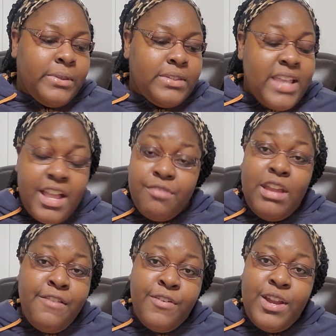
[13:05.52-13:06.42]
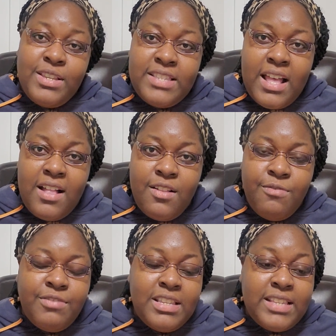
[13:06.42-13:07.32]
Take a read for
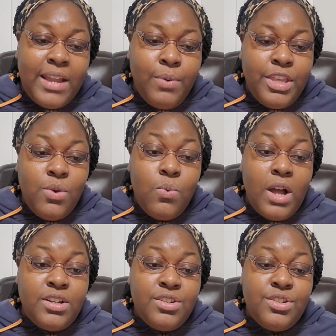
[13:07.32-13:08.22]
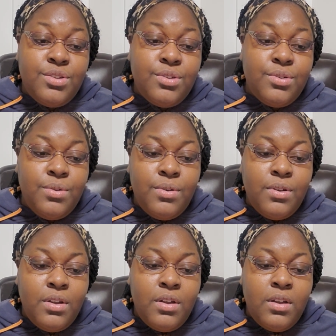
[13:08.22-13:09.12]
yourself, decide what you want to do
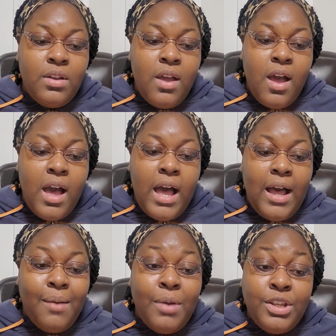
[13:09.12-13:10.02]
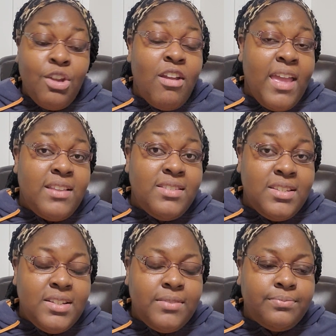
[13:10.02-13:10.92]
on your end.
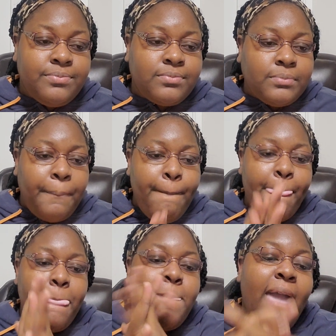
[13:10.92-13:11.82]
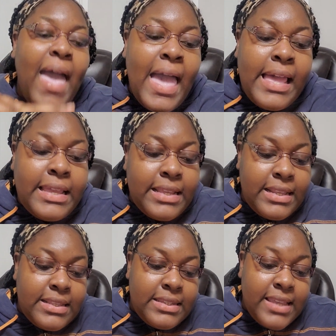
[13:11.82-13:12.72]

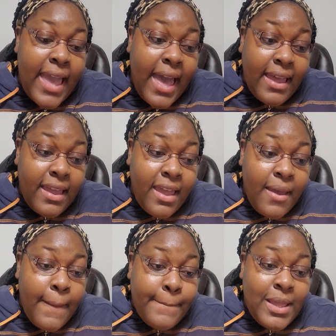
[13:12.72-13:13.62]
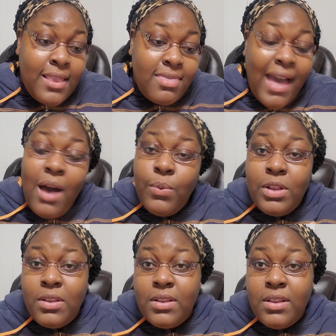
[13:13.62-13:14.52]
And yeah, but that
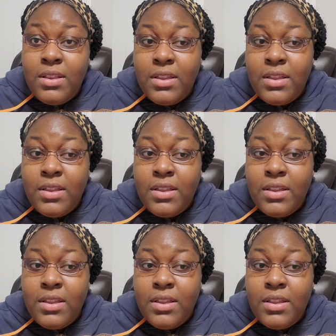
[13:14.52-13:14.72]
will